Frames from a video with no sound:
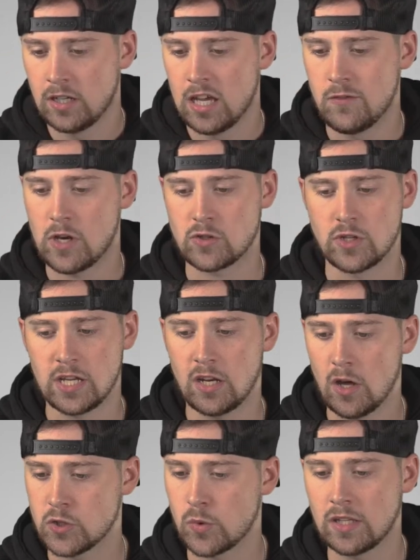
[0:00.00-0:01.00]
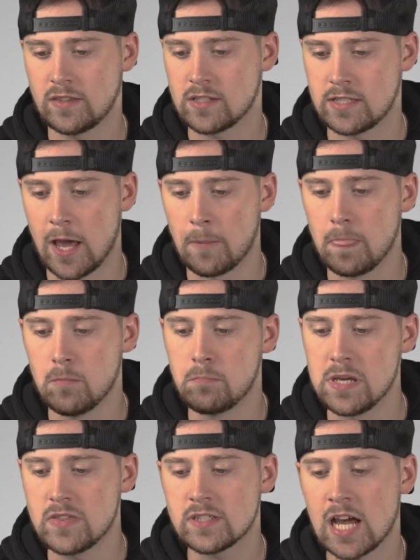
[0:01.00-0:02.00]
If you guys are taking notes, write this down.
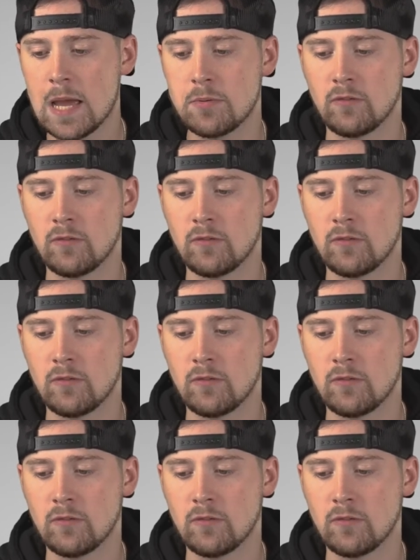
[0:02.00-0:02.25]
Be the type